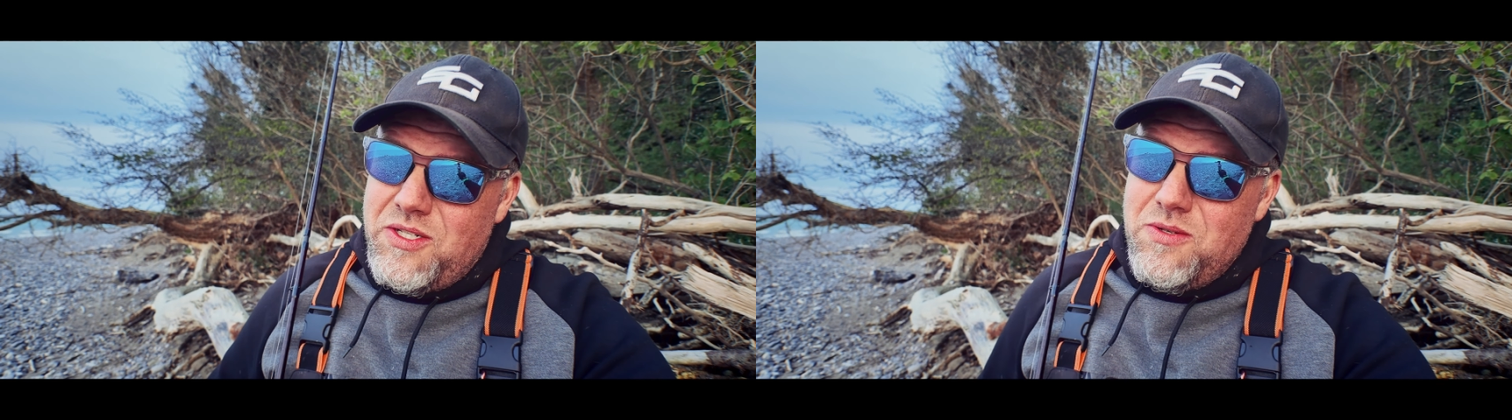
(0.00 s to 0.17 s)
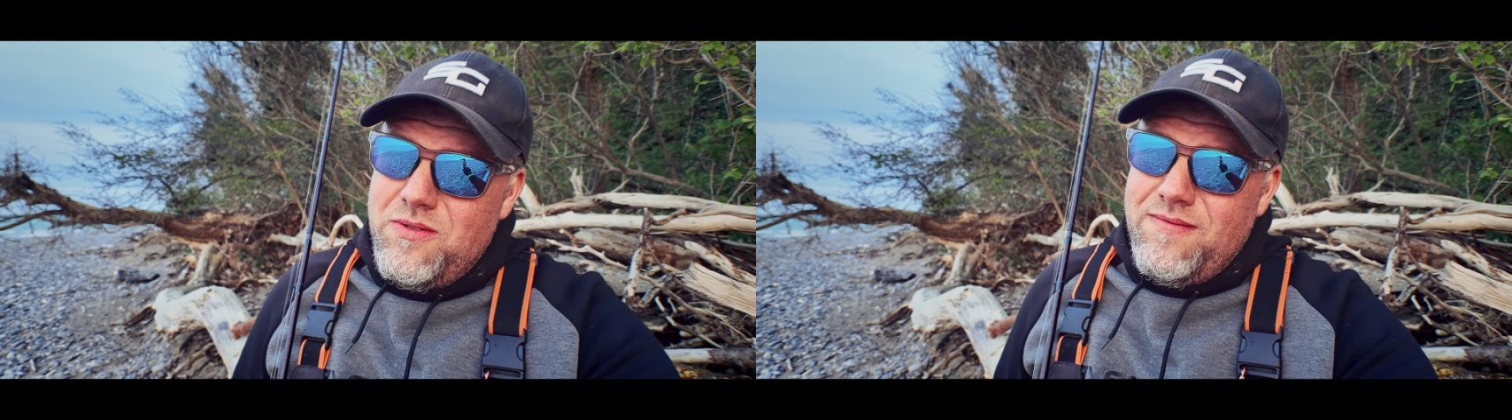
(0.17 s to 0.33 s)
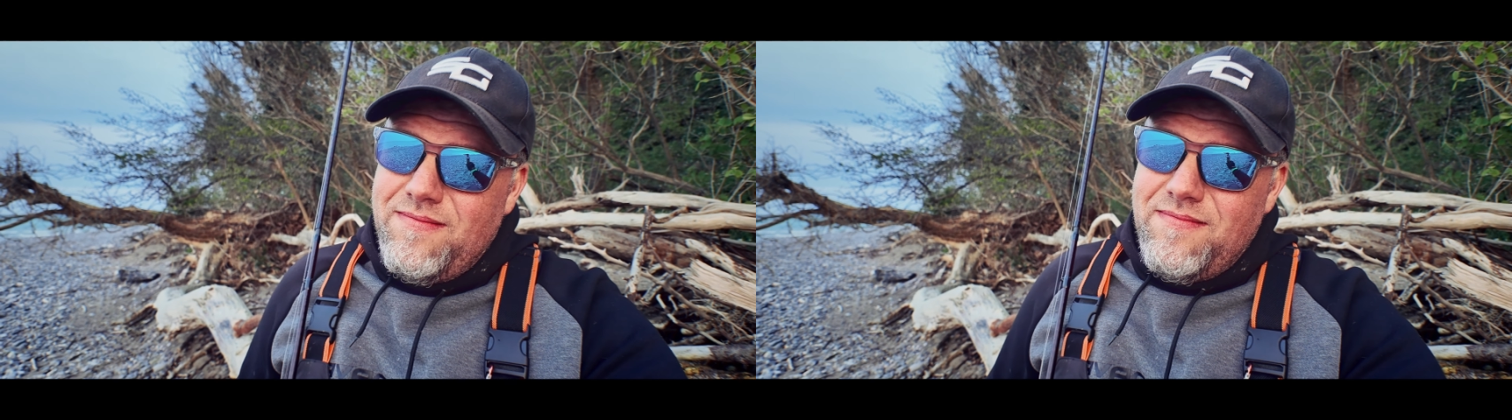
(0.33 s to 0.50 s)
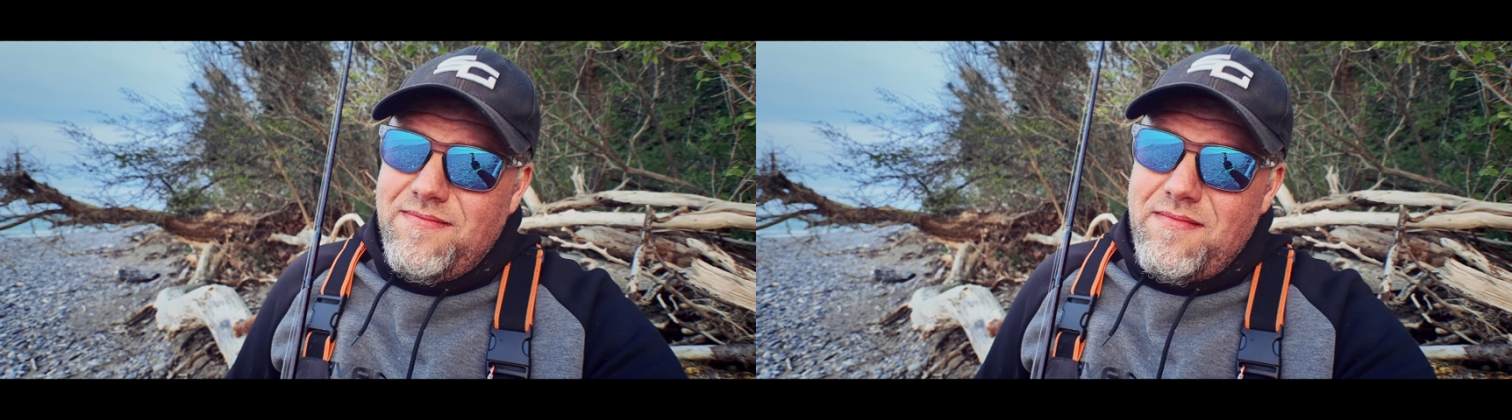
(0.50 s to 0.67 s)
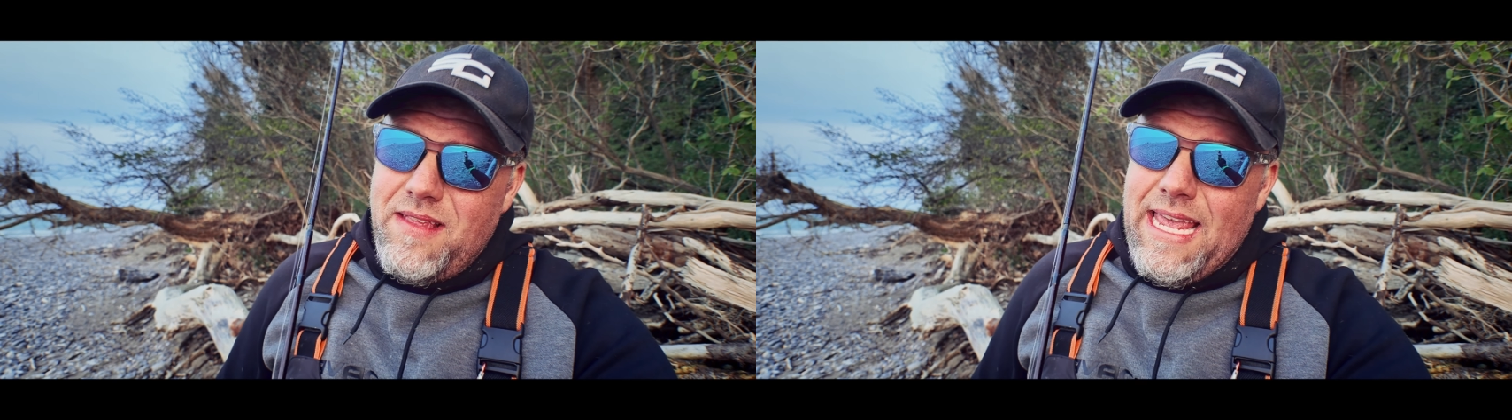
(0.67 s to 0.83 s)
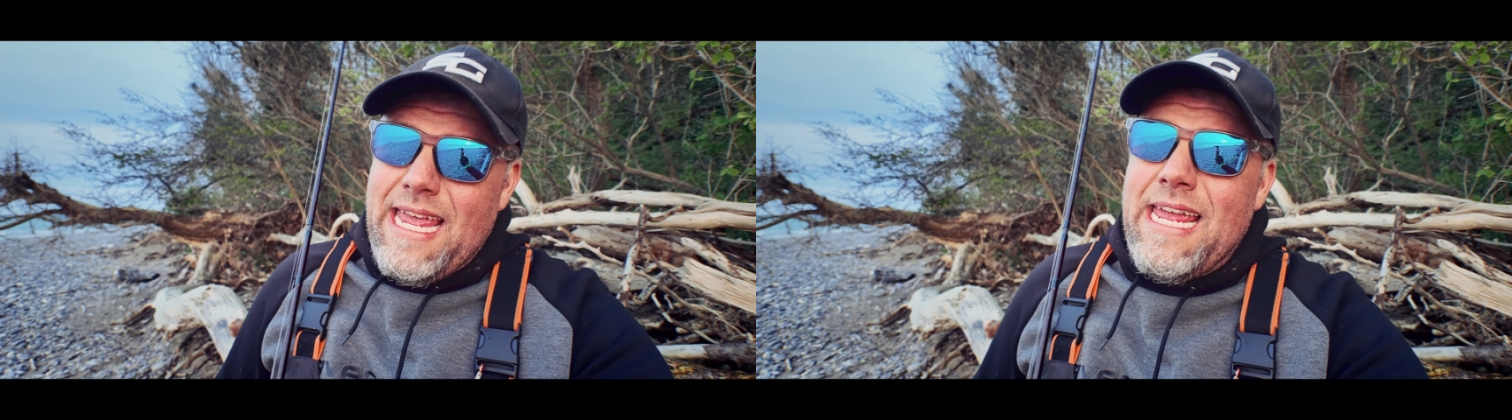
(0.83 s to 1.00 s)
you
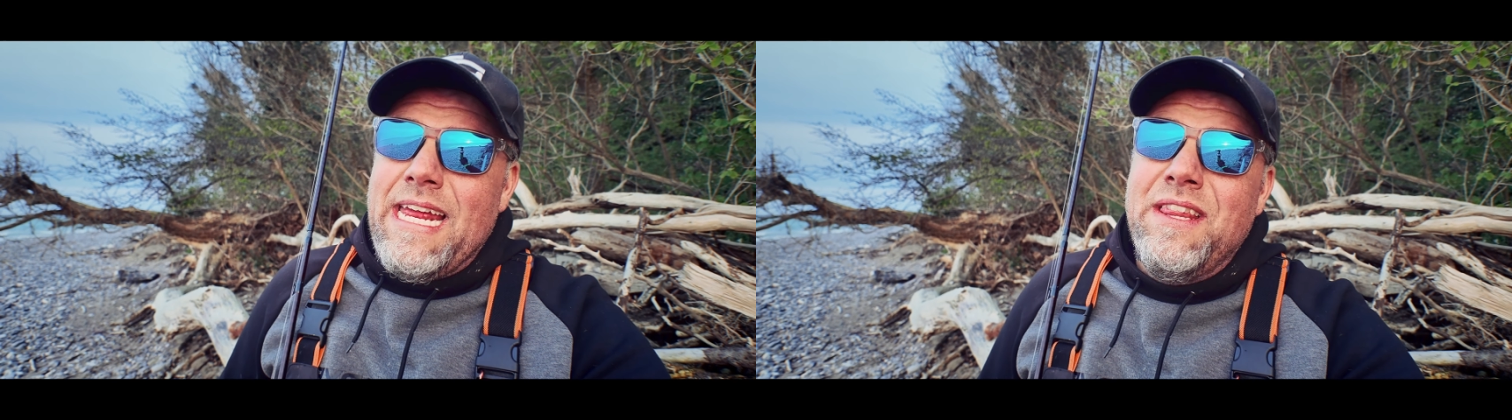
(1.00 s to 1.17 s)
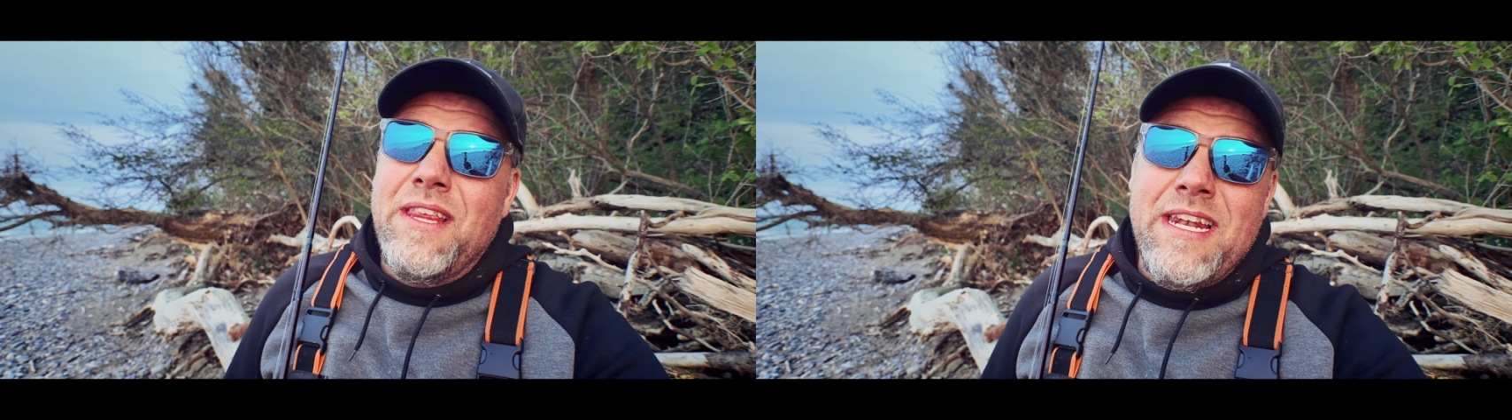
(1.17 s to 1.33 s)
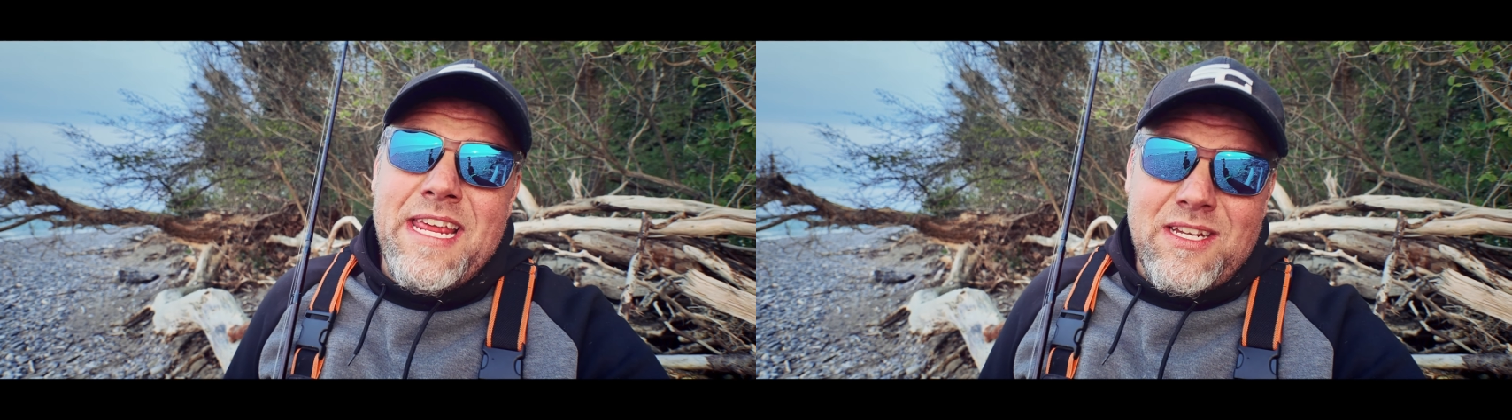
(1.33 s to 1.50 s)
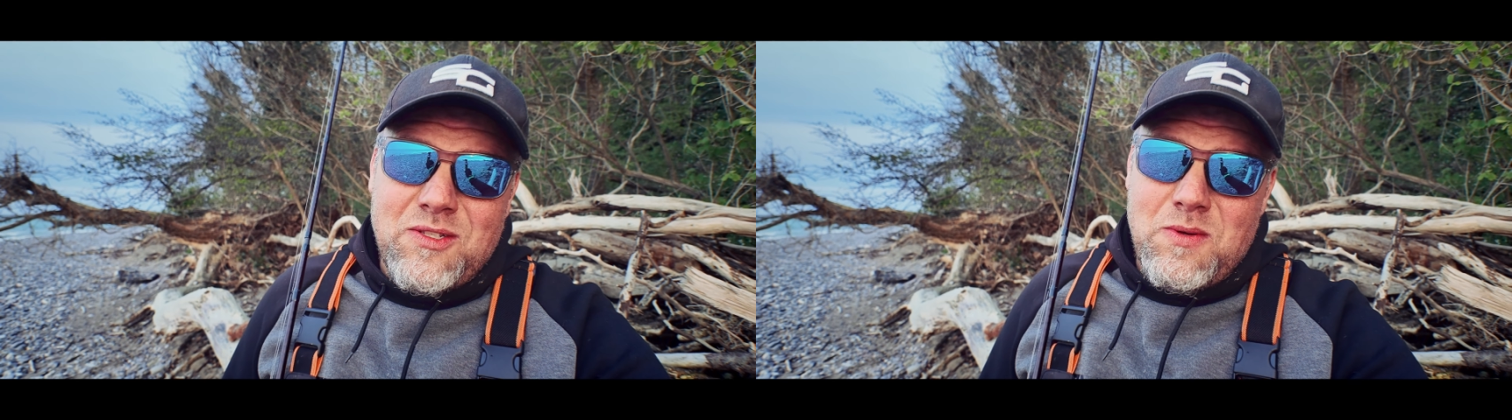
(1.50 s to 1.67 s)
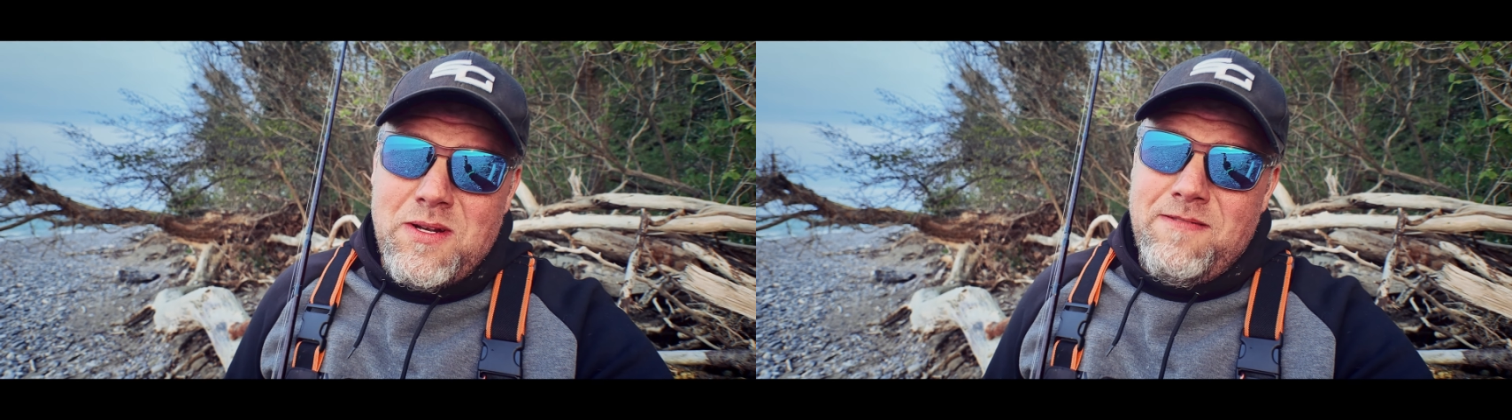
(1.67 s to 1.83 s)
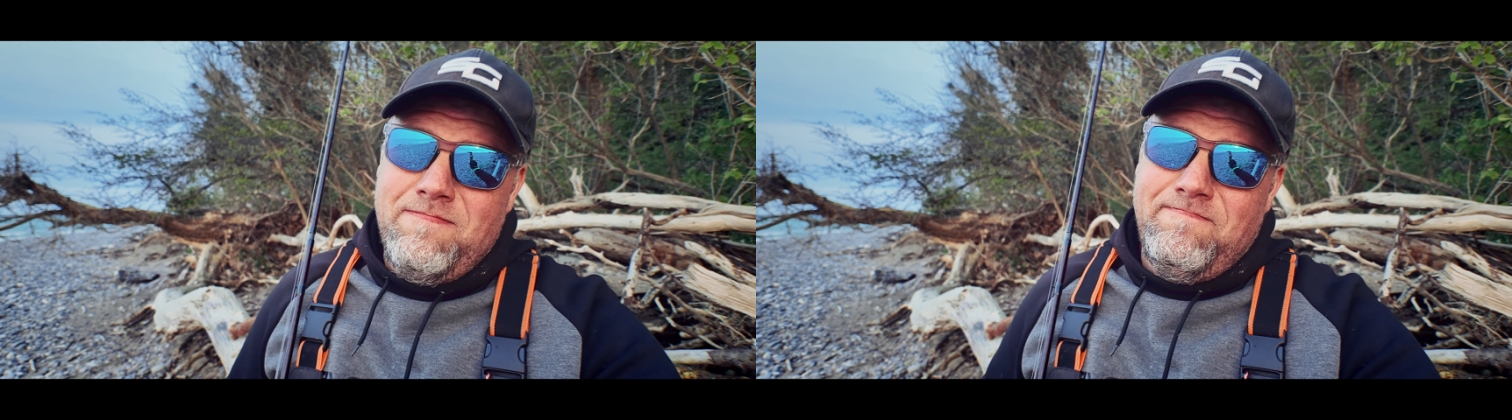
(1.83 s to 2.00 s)
in the next
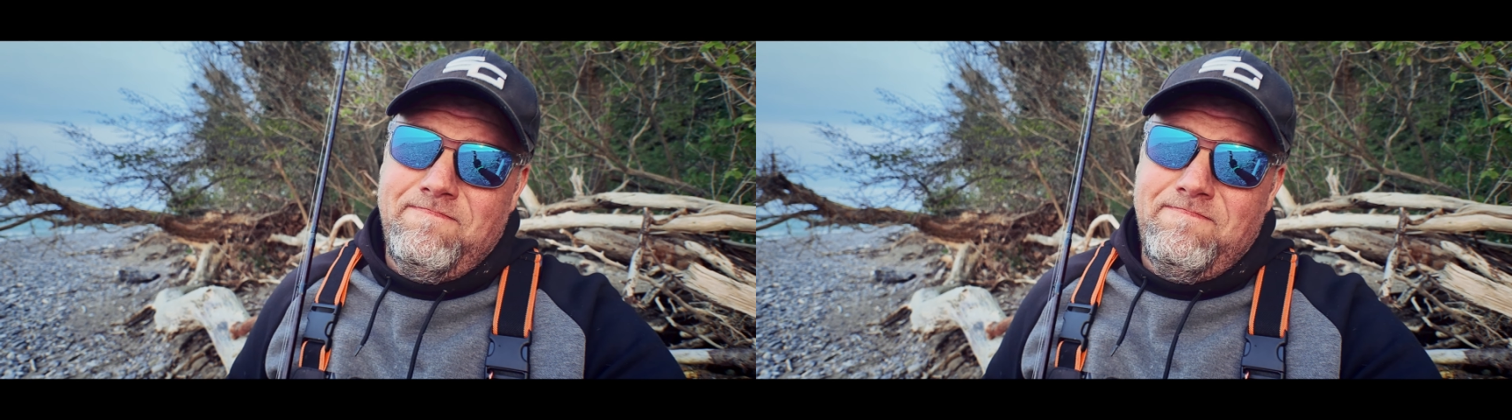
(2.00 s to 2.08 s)
one.